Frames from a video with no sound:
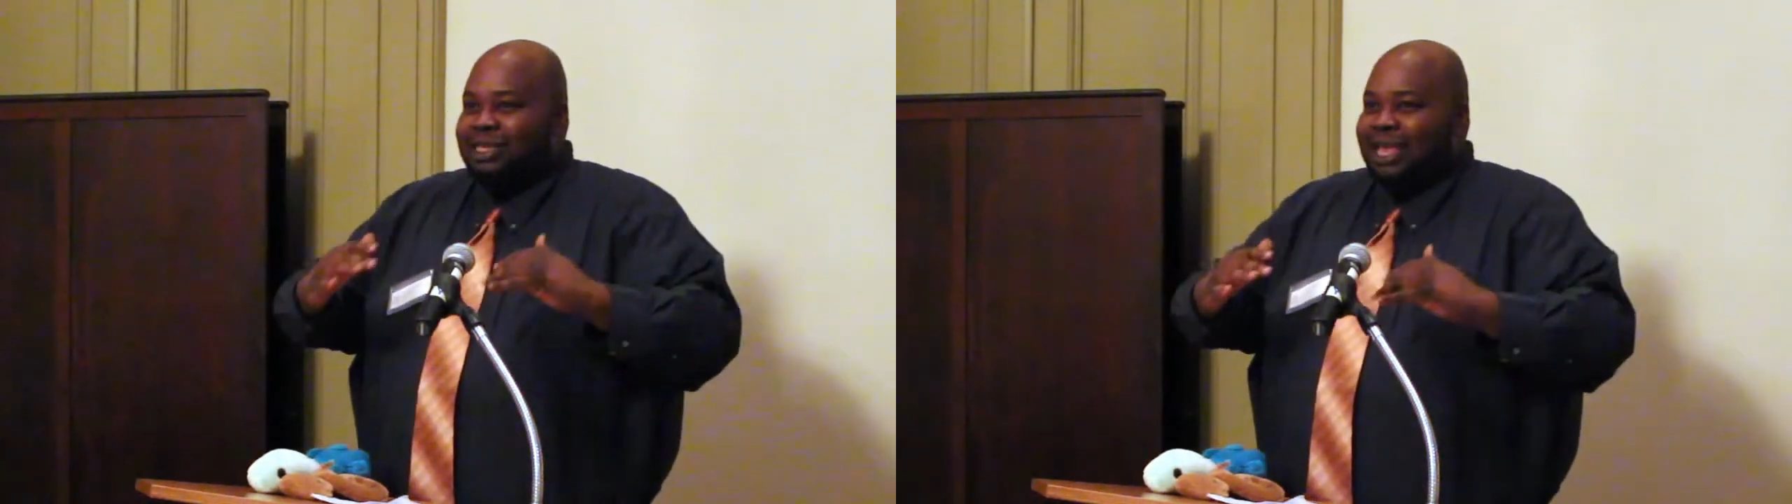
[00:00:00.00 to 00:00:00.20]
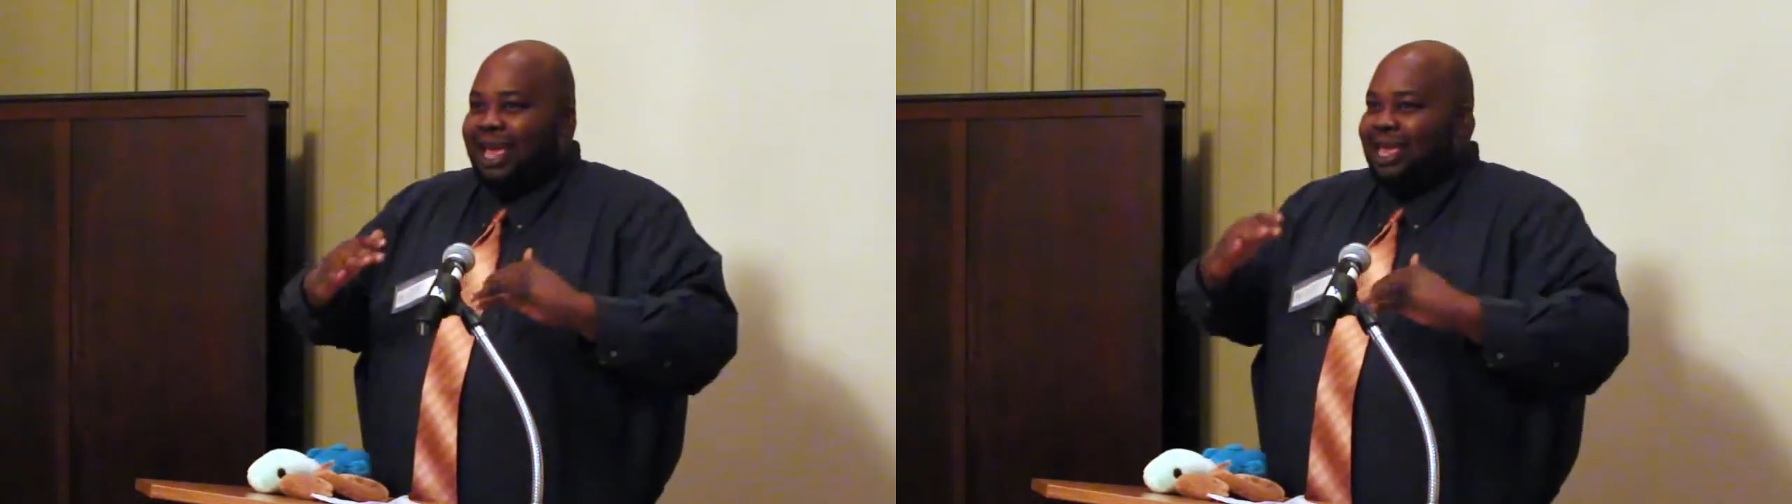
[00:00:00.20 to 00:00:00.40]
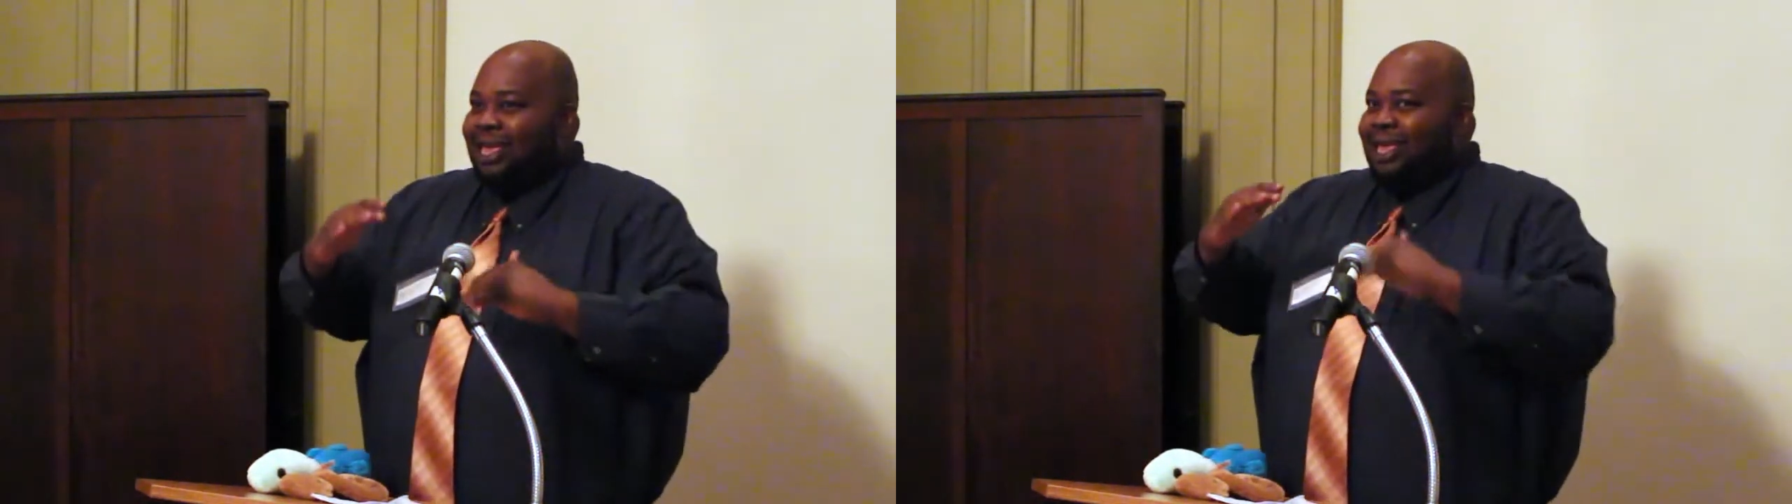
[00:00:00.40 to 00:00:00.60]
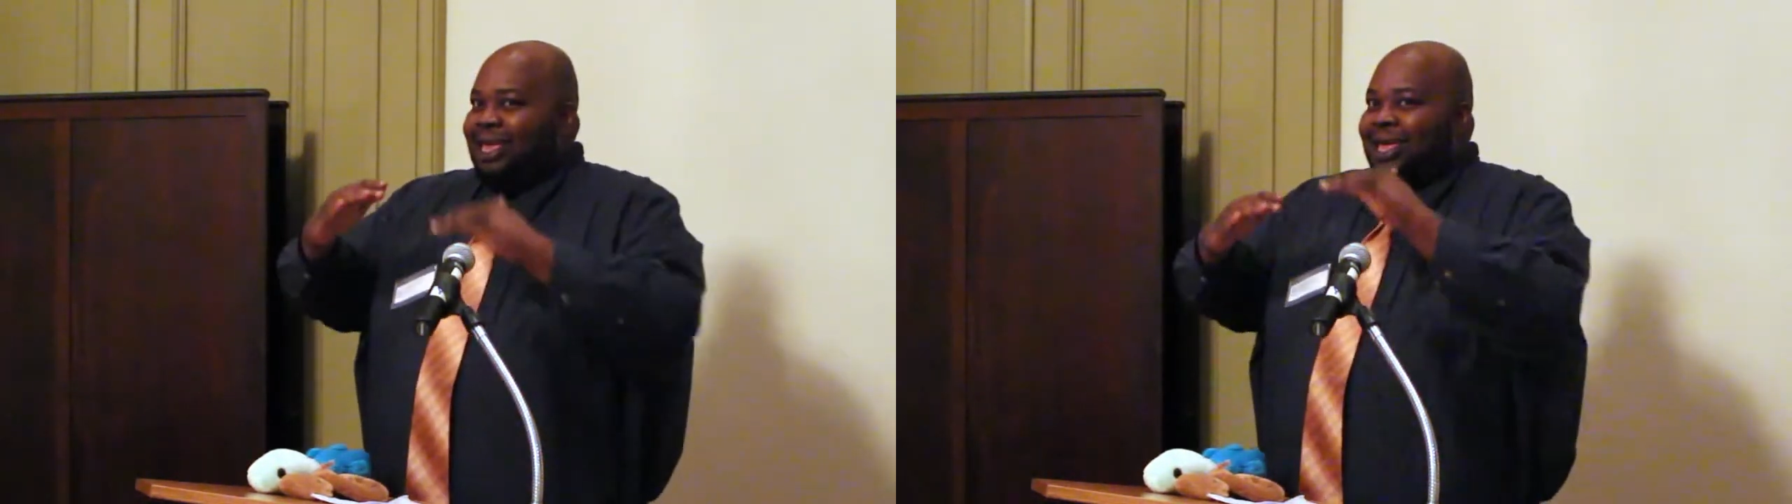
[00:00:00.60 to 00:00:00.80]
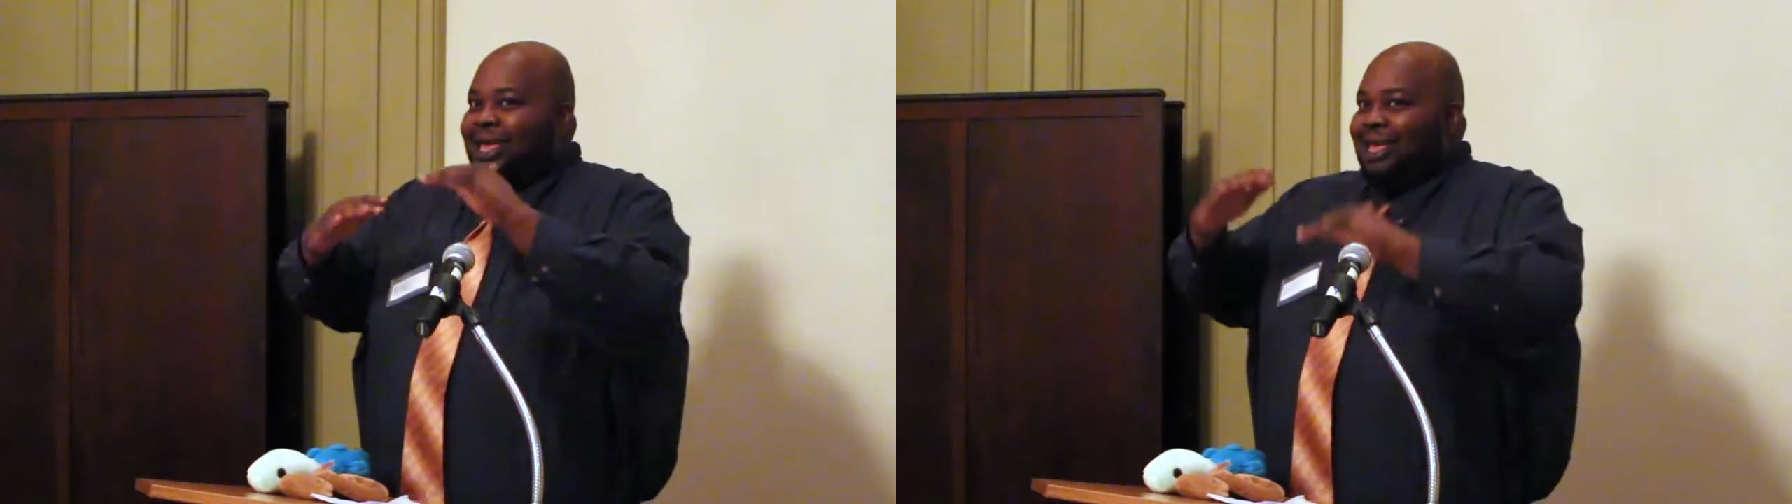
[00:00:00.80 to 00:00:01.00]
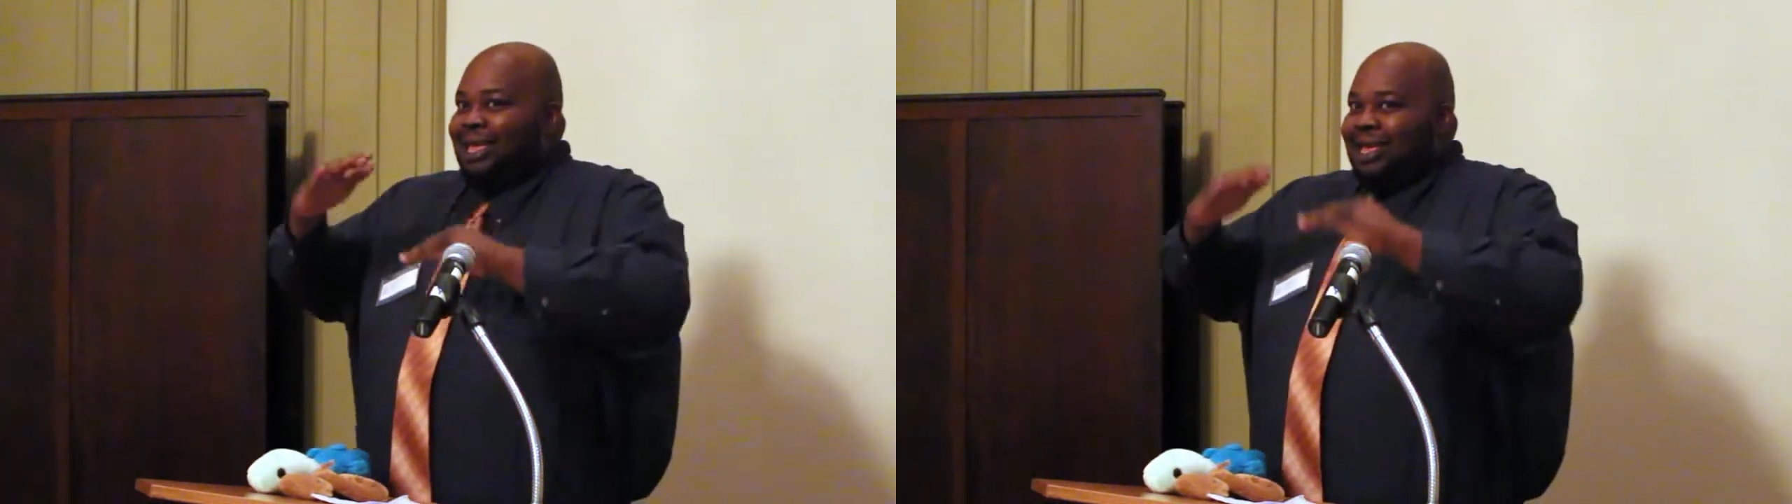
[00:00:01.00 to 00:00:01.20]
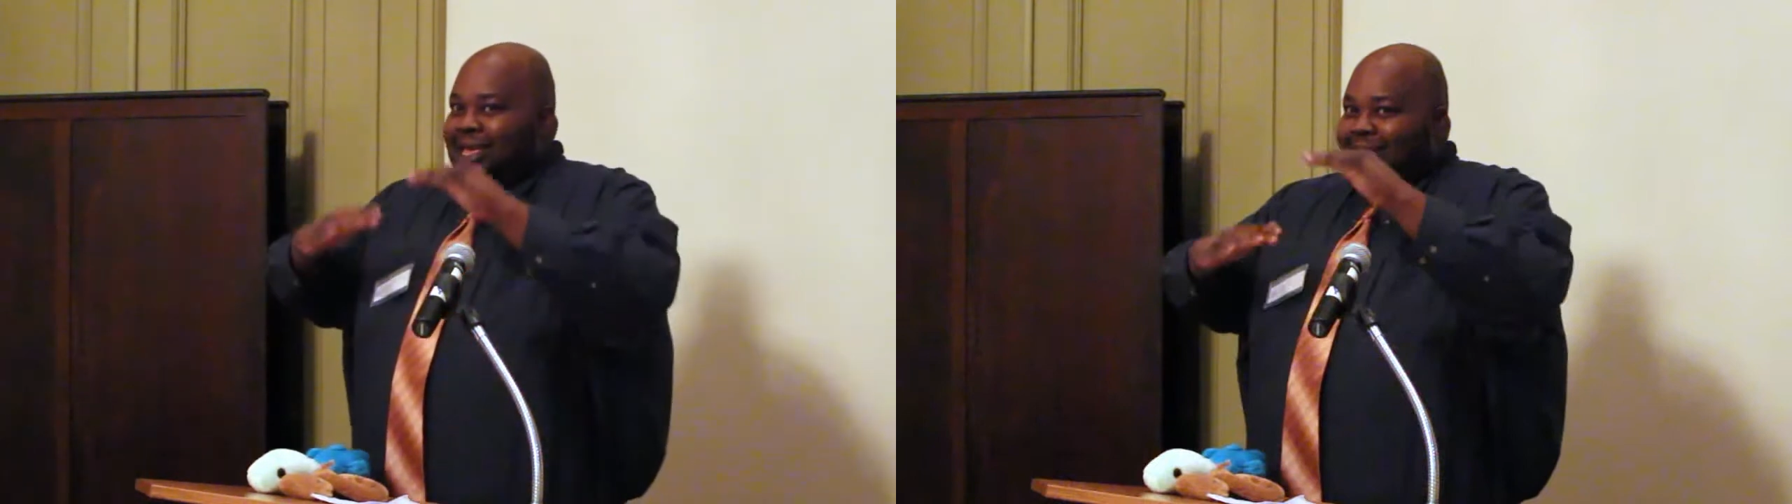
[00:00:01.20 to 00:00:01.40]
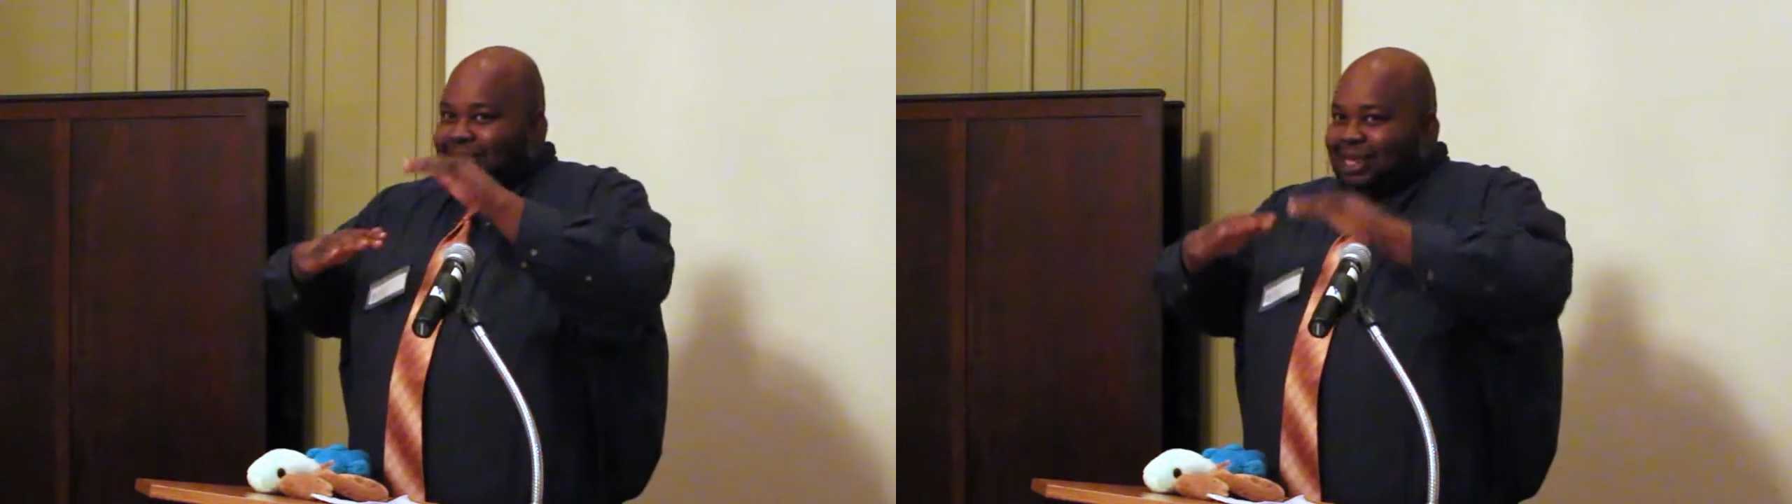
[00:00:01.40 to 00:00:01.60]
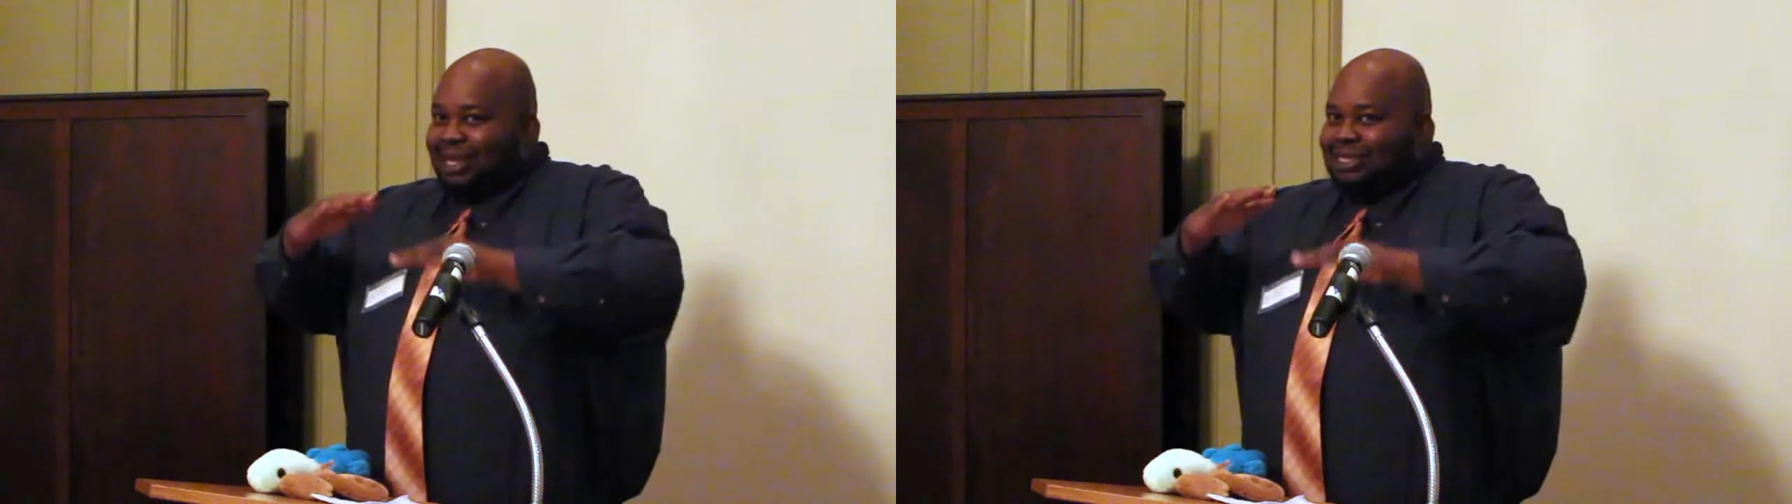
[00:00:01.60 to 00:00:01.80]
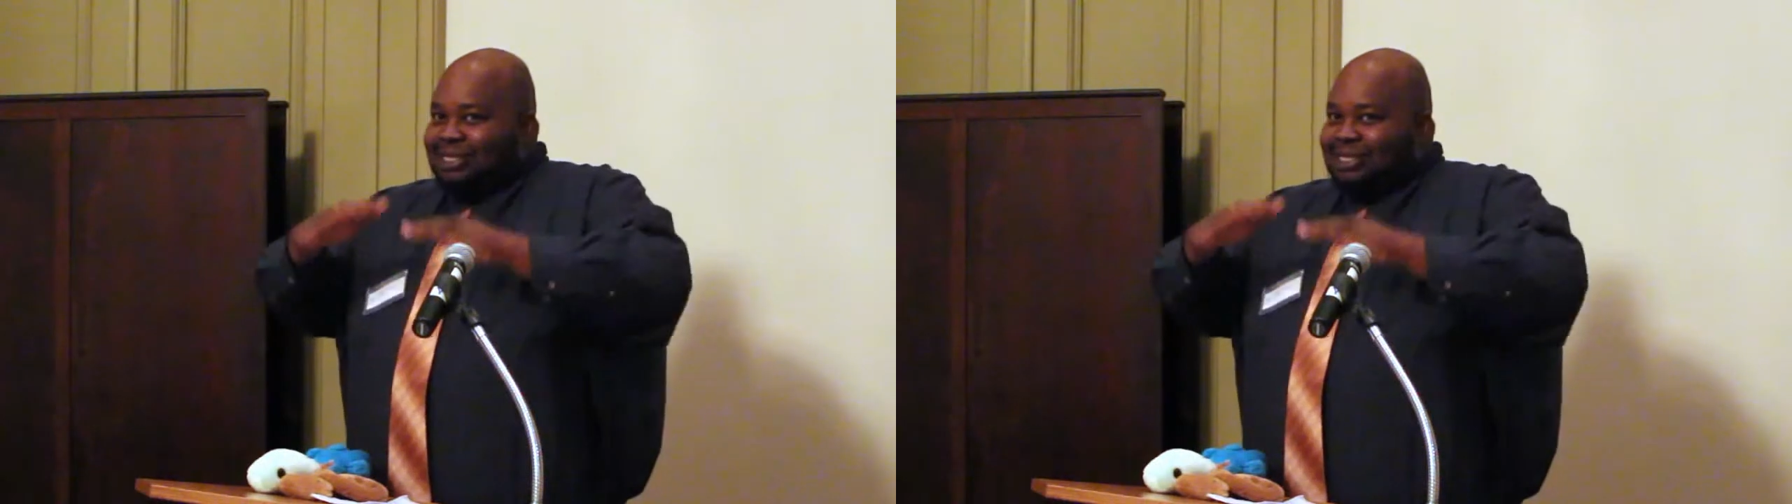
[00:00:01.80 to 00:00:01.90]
today, it's